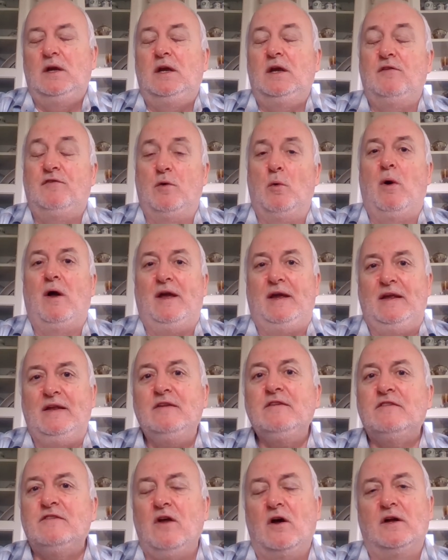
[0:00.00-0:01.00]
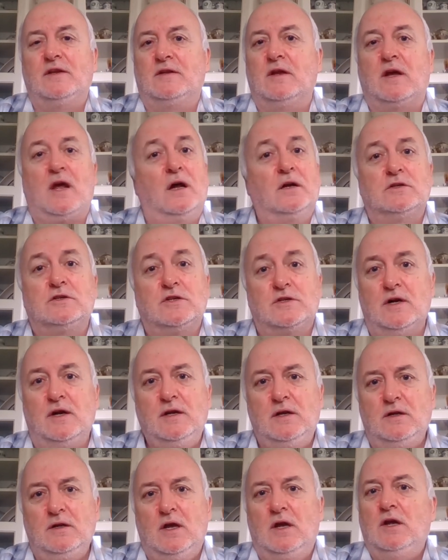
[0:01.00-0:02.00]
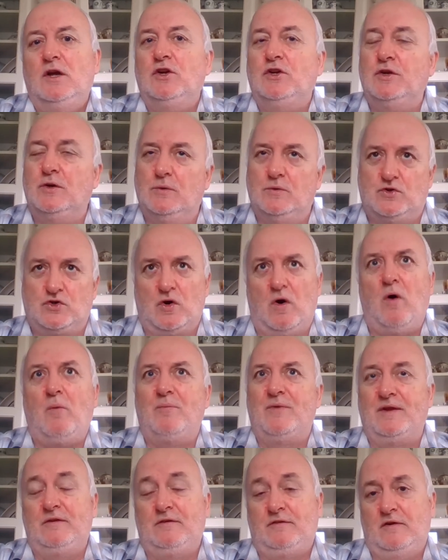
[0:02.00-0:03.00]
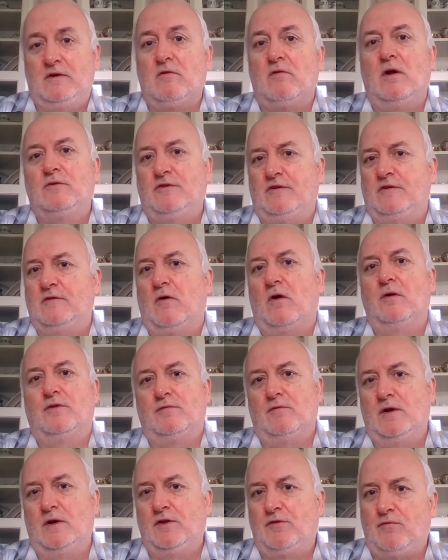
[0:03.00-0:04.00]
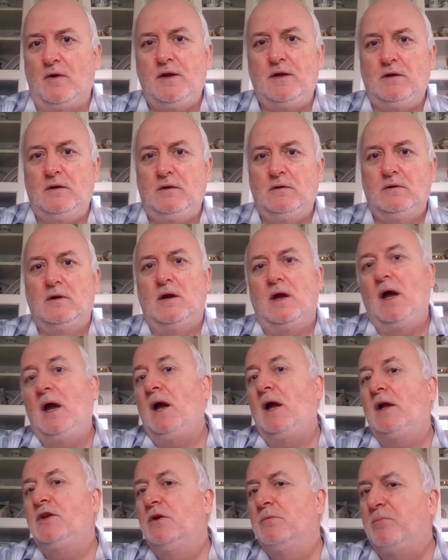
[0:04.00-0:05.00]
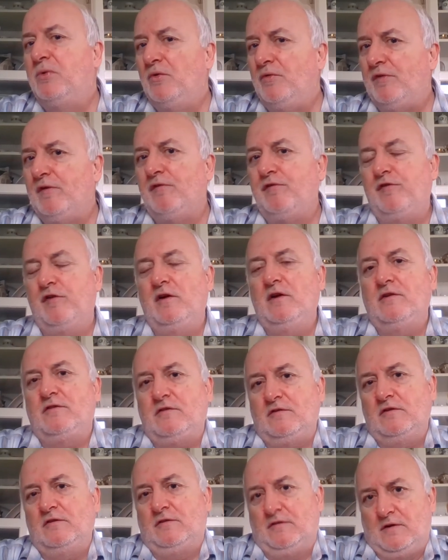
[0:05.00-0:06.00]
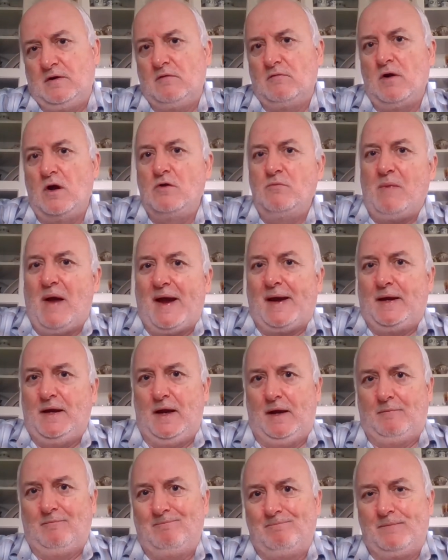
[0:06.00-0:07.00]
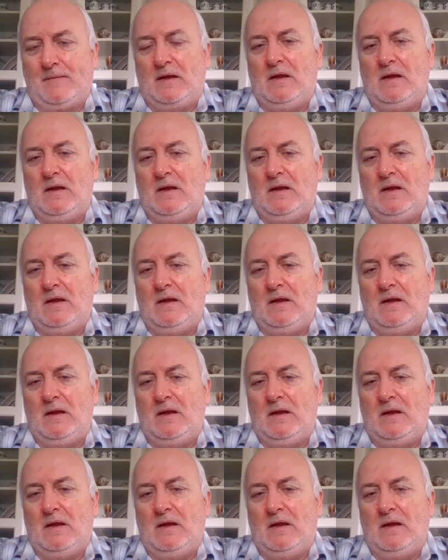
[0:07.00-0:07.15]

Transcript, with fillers: If you are inside the country, you drop the 0033 and you put the first zero back in.